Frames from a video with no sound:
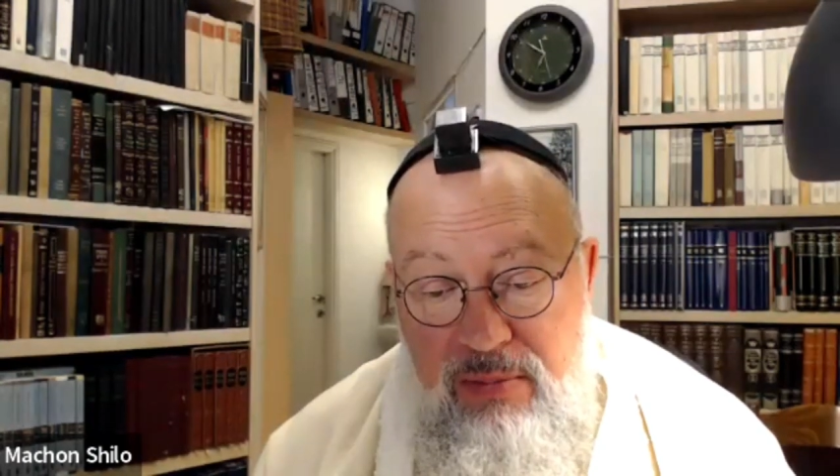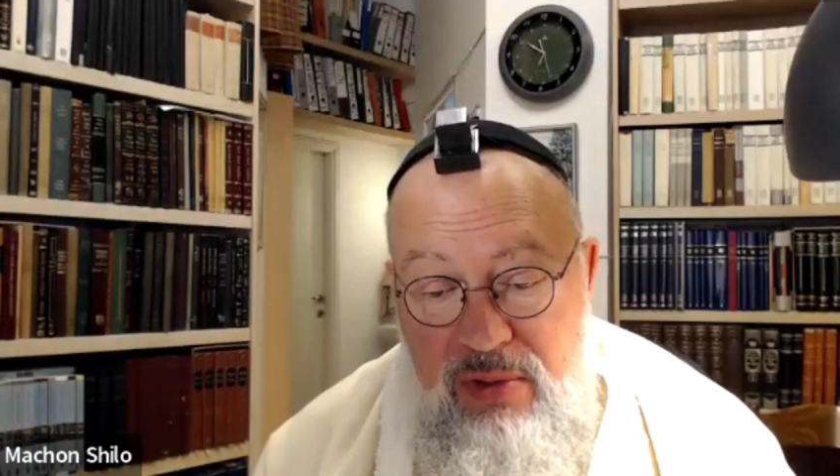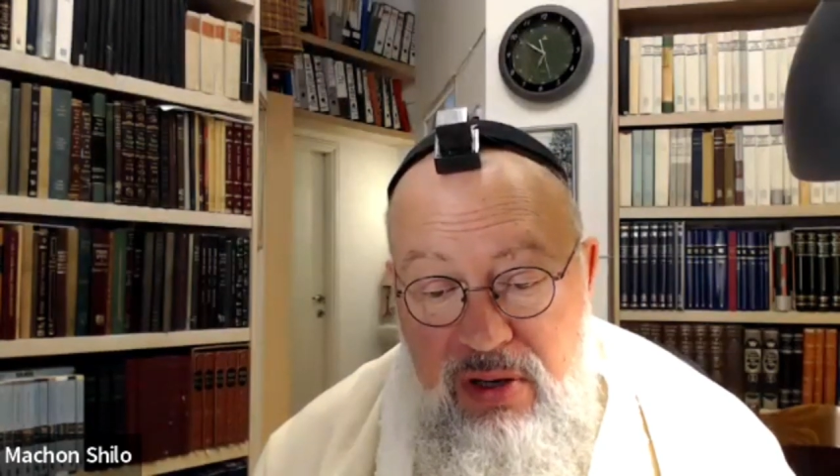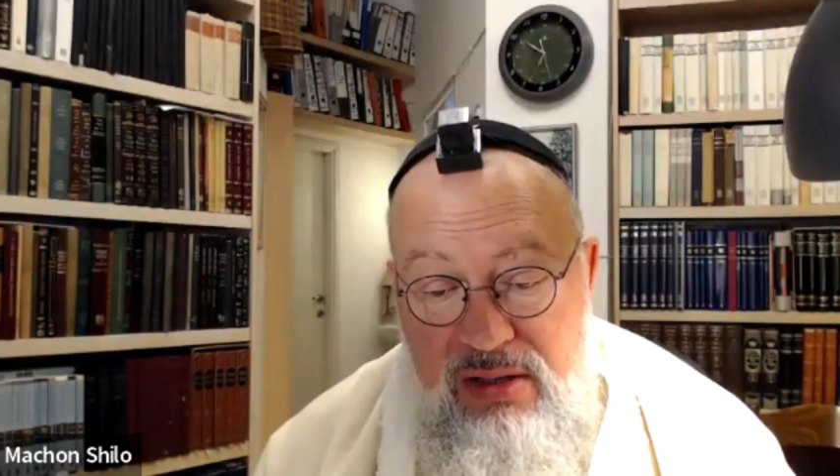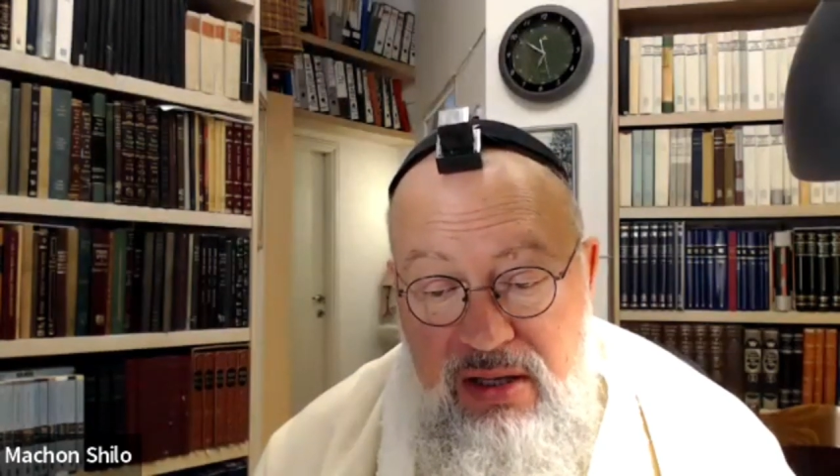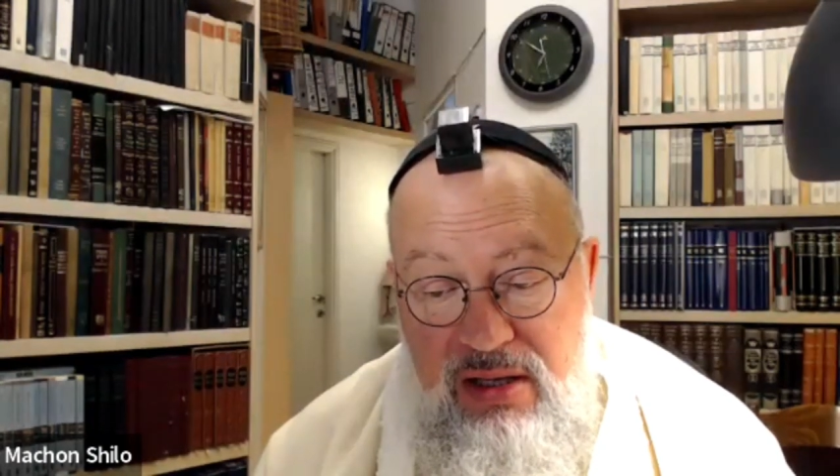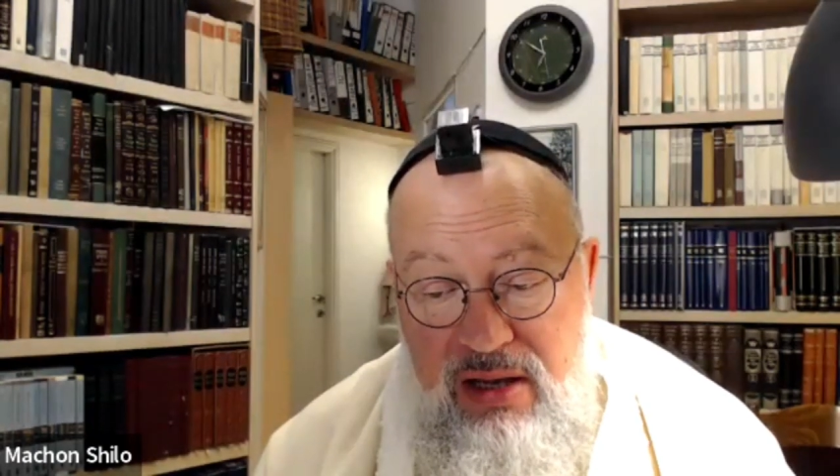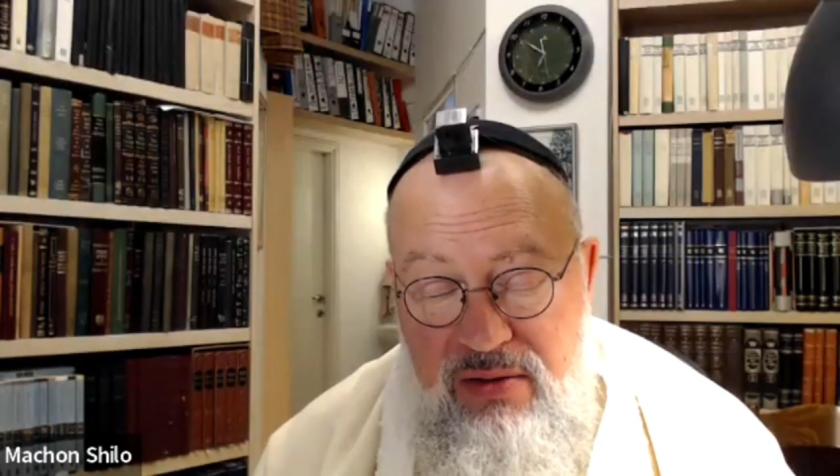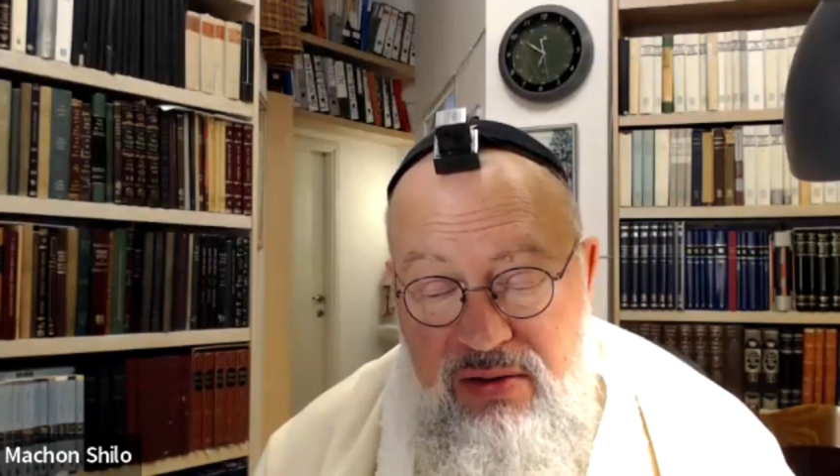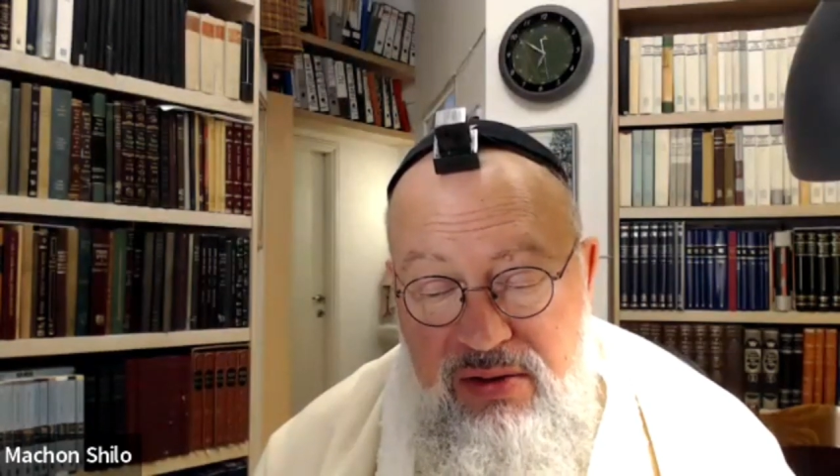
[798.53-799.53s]
place
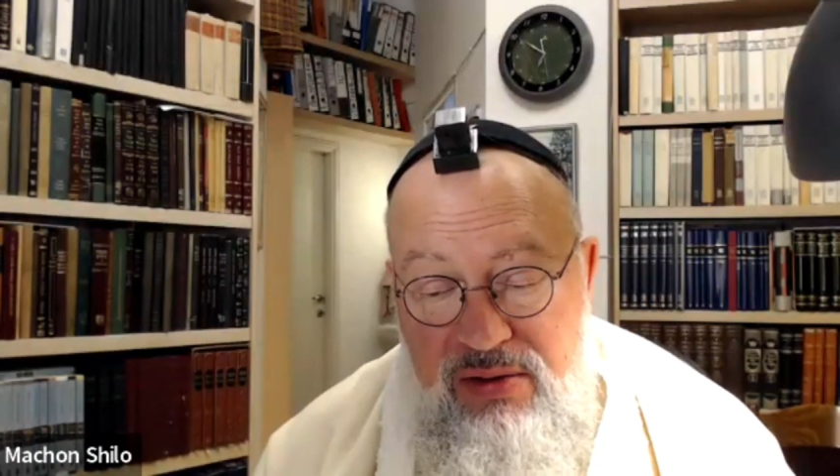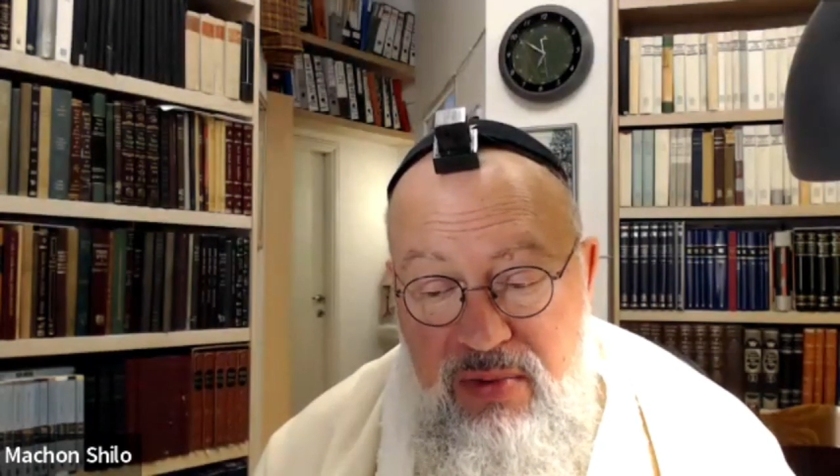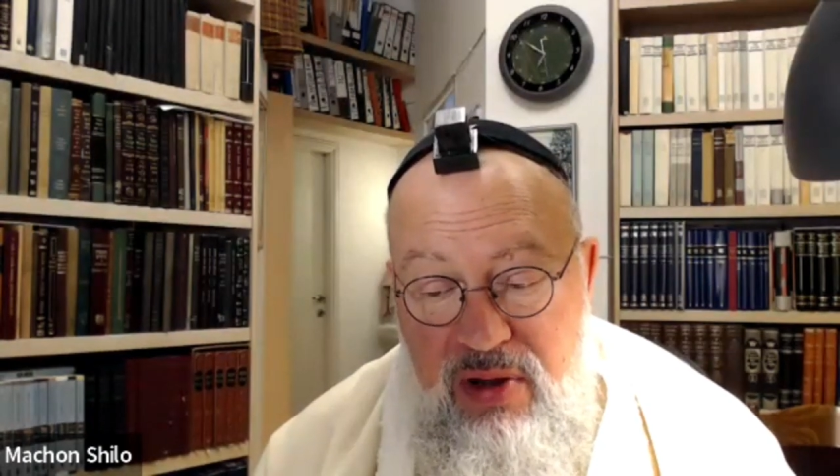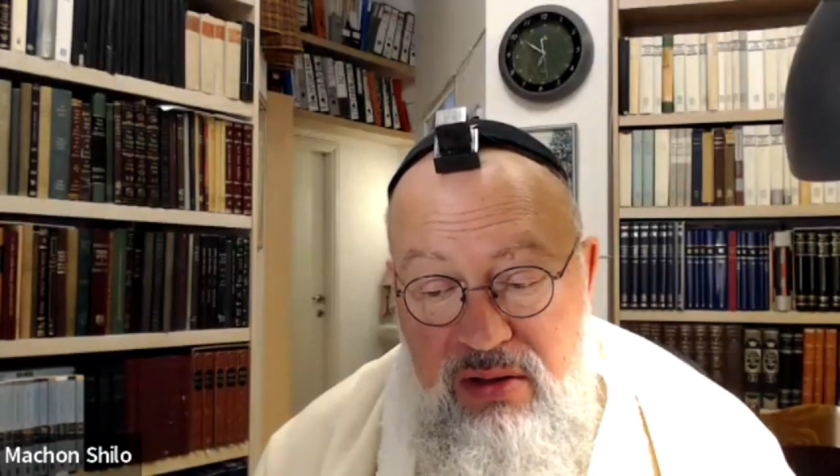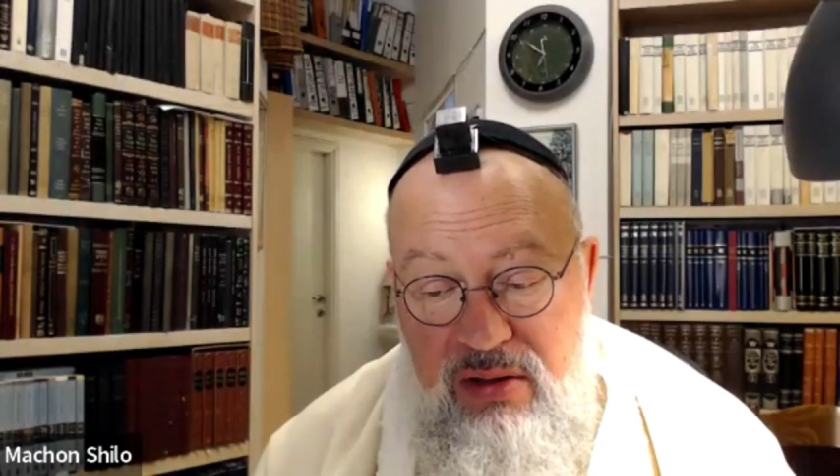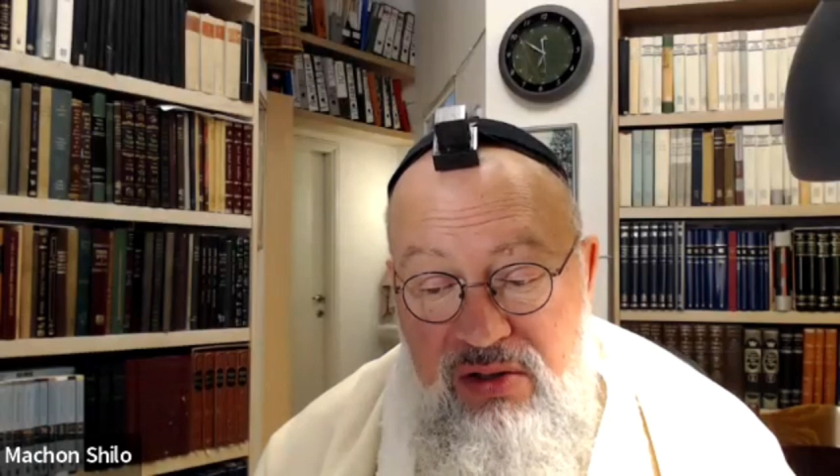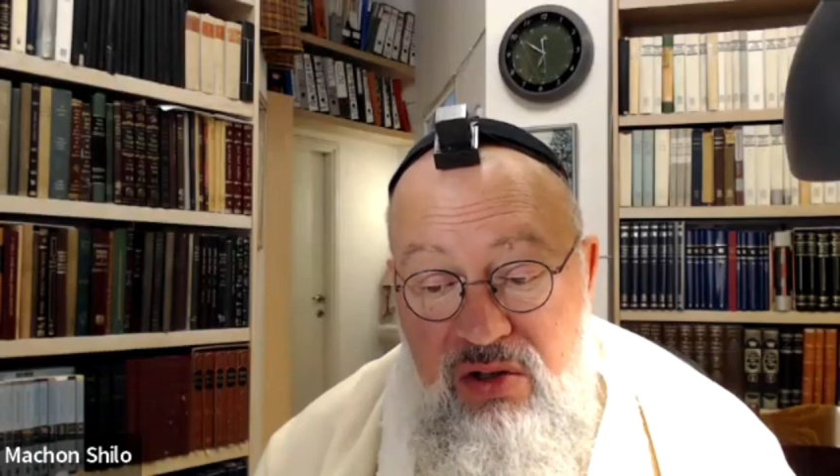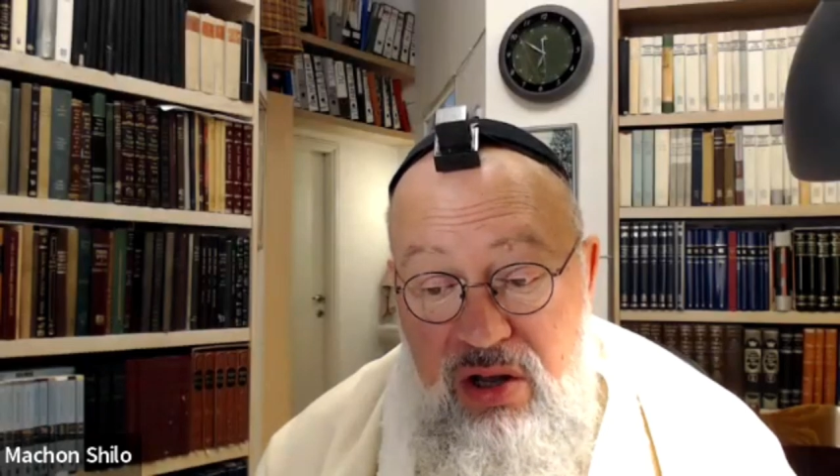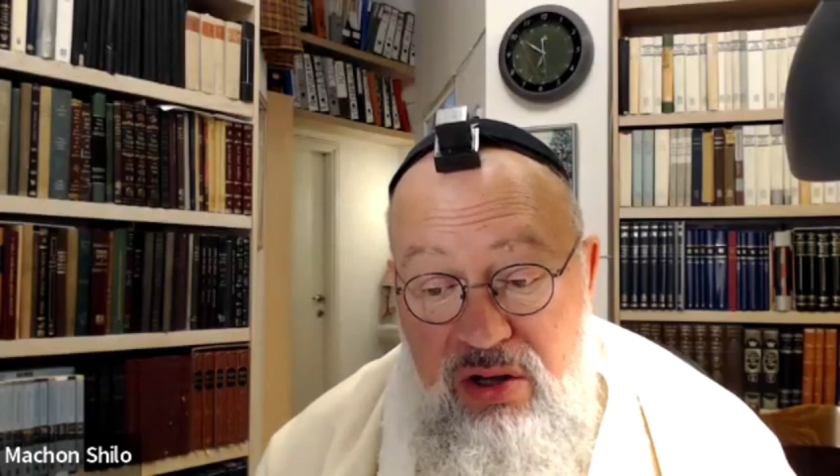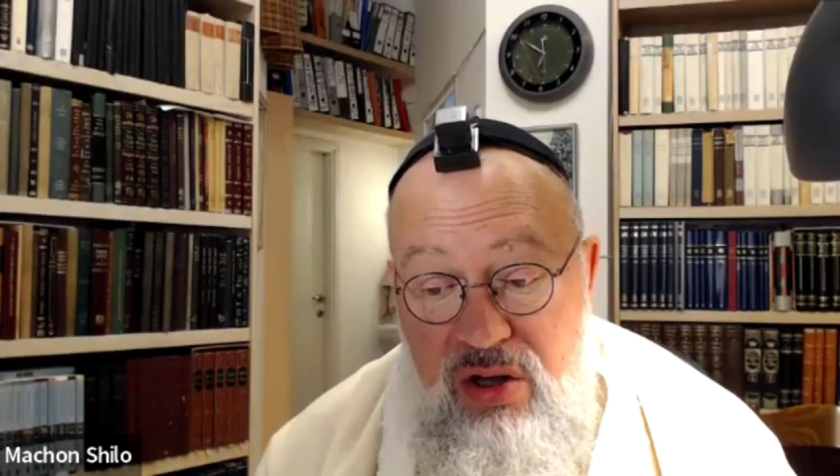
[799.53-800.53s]
again, at this mountain,
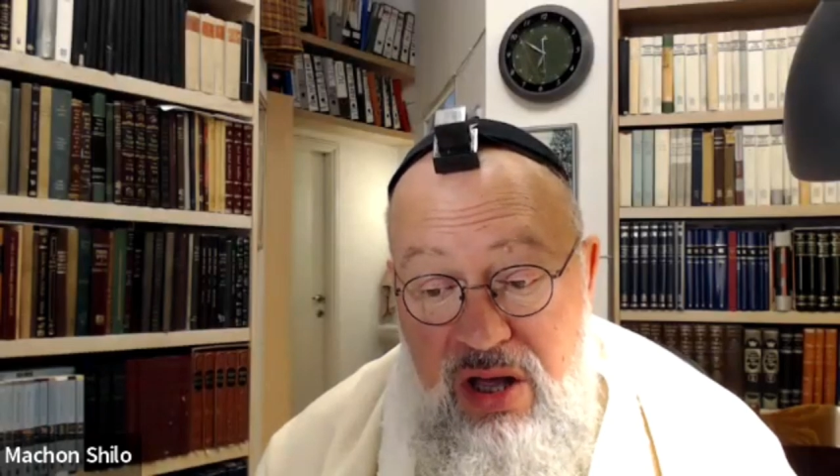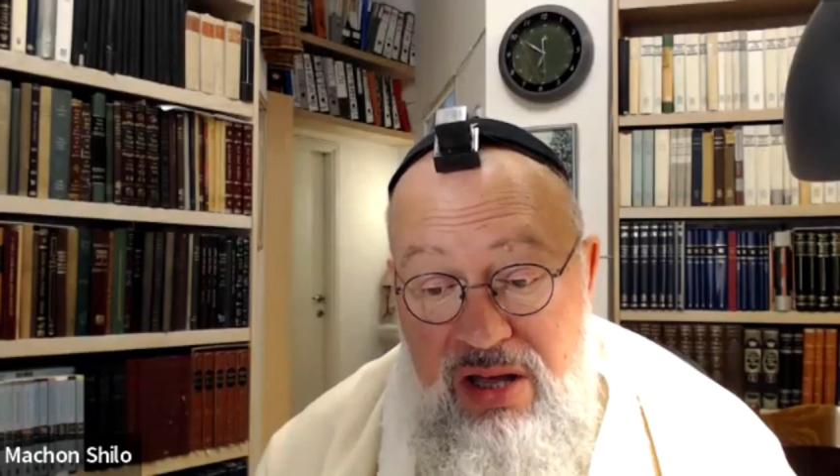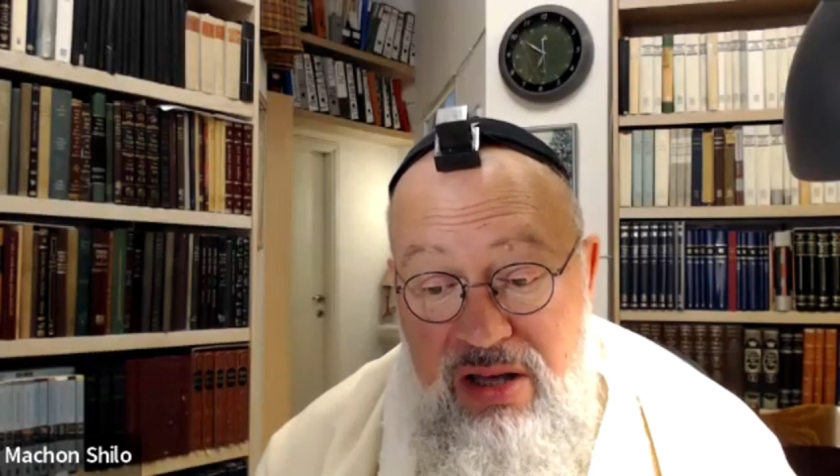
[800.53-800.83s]
at